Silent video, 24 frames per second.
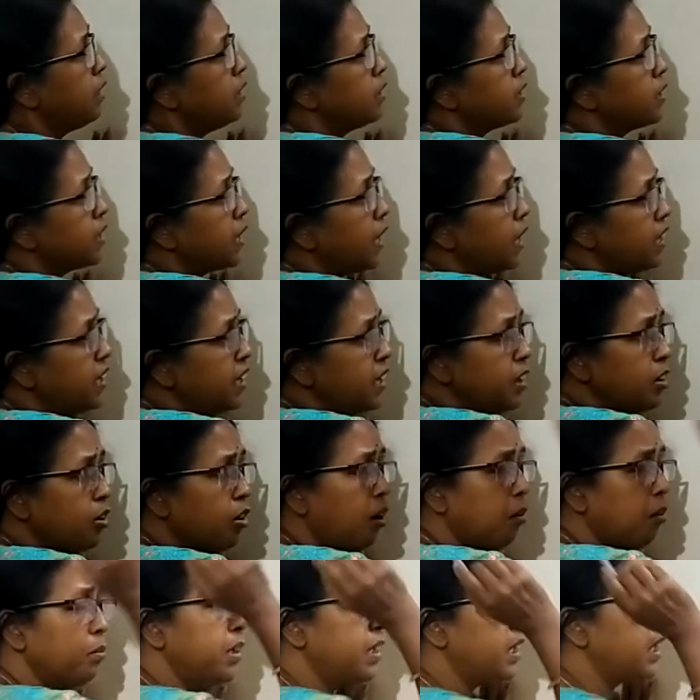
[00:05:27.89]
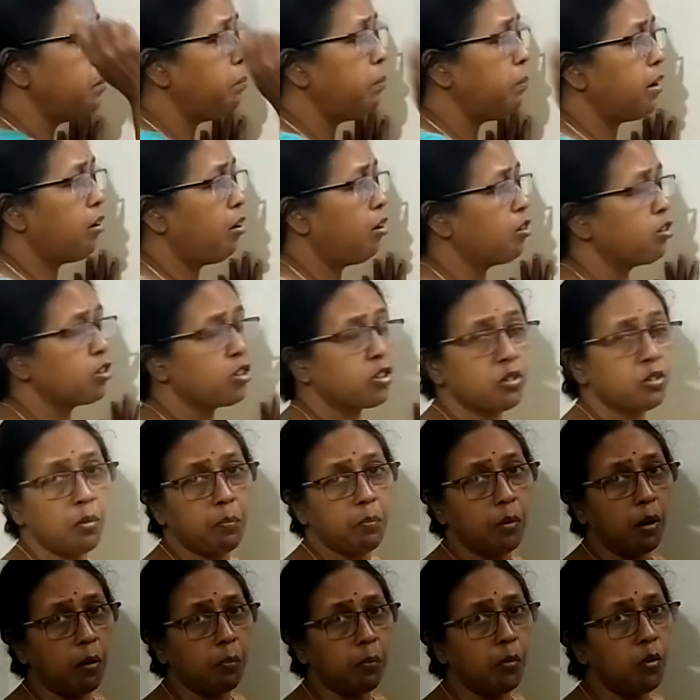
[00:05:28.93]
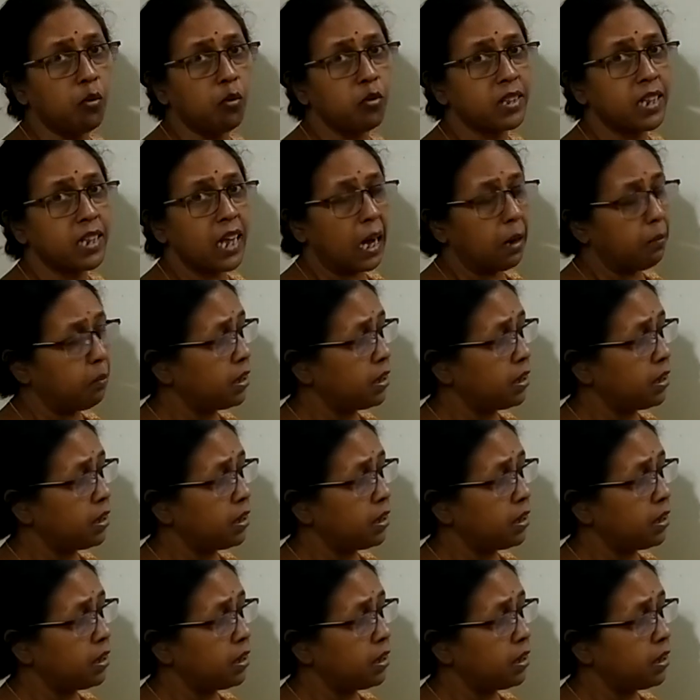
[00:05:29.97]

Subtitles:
standing committee may also propose the